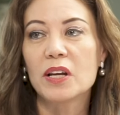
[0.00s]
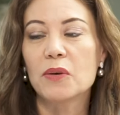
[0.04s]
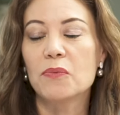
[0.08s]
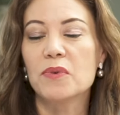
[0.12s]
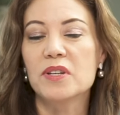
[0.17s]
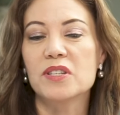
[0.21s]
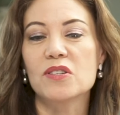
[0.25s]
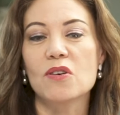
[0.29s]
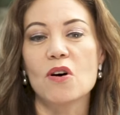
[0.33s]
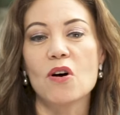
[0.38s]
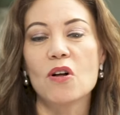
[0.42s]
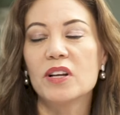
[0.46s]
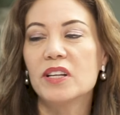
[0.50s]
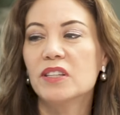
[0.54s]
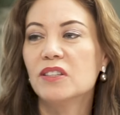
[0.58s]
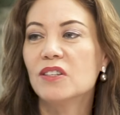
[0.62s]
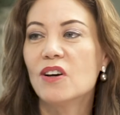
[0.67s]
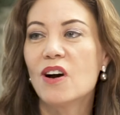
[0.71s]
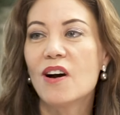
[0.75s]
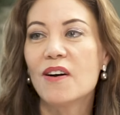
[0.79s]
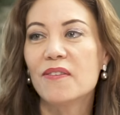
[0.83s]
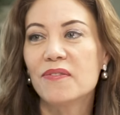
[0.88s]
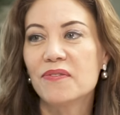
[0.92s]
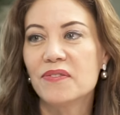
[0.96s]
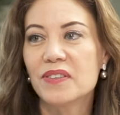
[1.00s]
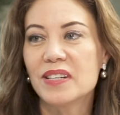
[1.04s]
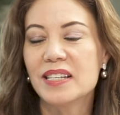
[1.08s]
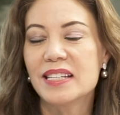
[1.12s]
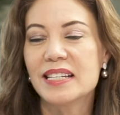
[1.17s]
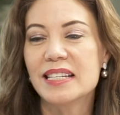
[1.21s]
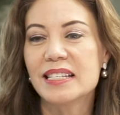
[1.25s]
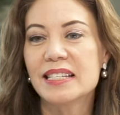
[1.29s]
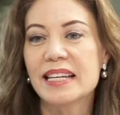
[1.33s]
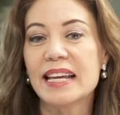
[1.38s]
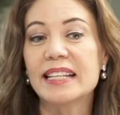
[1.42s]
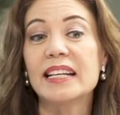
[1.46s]
It was all in the
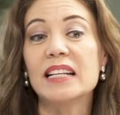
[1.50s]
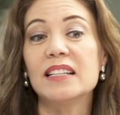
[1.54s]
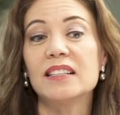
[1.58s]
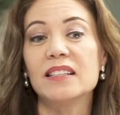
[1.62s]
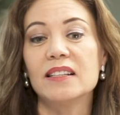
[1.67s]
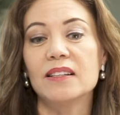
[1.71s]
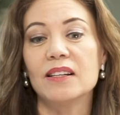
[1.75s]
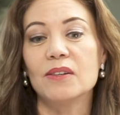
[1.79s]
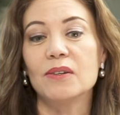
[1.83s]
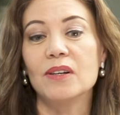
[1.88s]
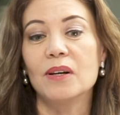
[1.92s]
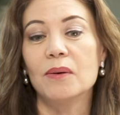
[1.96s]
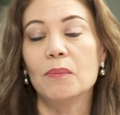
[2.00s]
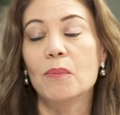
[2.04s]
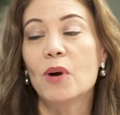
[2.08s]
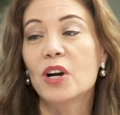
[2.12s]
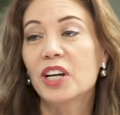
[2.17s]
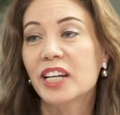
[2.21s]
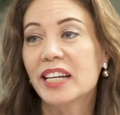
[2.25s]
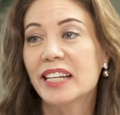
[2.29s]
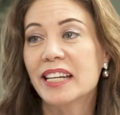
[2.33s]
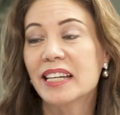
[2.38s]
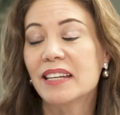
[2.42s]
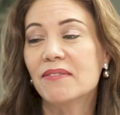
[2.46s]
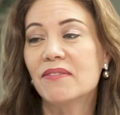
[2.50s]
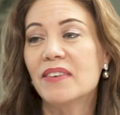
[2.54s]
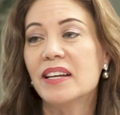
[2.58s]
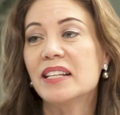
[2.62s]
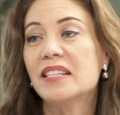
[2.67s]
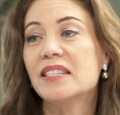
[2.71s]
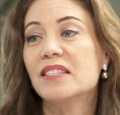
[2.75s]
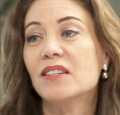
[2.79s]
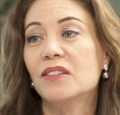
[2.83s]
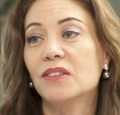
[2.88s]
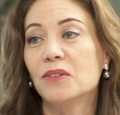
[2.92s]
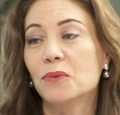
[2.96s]
office. And then marketing
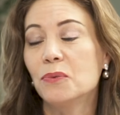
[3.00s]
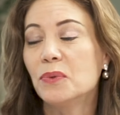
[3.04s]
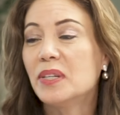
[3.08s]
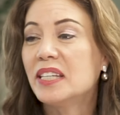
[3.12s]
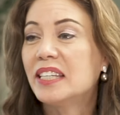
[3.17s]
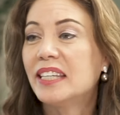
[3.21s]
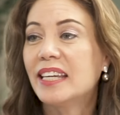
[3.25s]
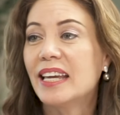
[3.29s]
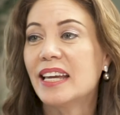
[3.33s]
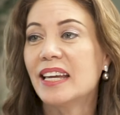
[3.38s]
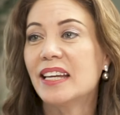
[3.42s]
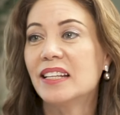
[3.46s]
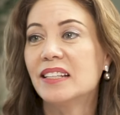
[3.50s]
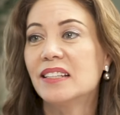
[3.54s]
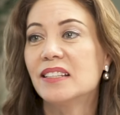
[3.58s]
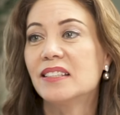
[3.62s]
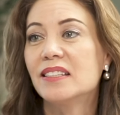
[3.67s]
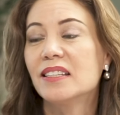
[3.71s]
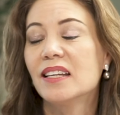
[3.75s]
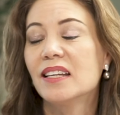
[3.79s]
events on the weekends.